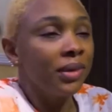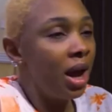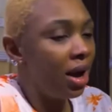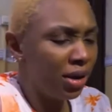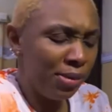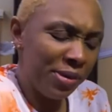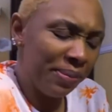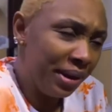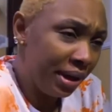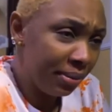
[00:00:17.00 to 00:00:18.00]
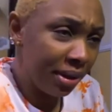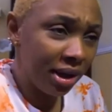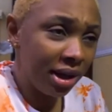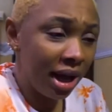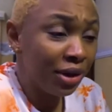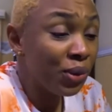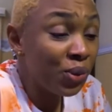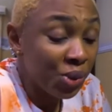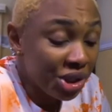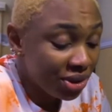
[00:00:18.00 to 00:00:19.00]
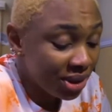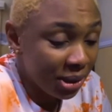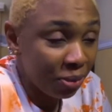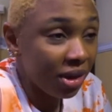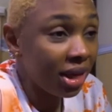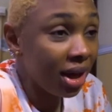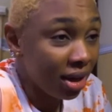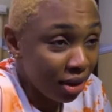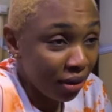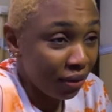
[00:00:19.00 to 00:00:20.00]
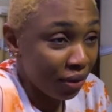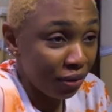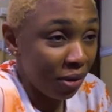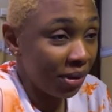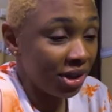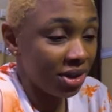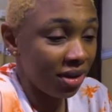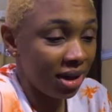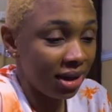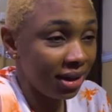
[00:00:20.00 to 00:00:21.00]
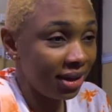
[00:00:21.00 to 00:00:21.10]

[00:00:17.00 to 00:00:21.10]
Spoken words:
Come on, babe. I don't wish to separate either of you from each other.